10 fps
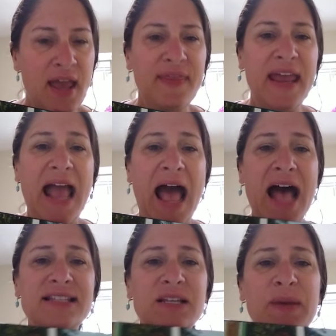They
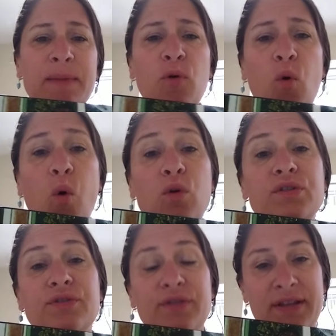ask people
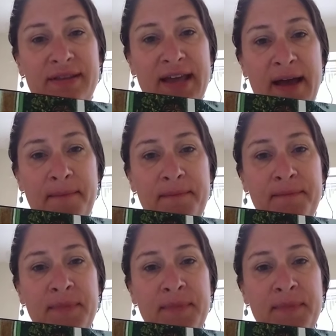older than them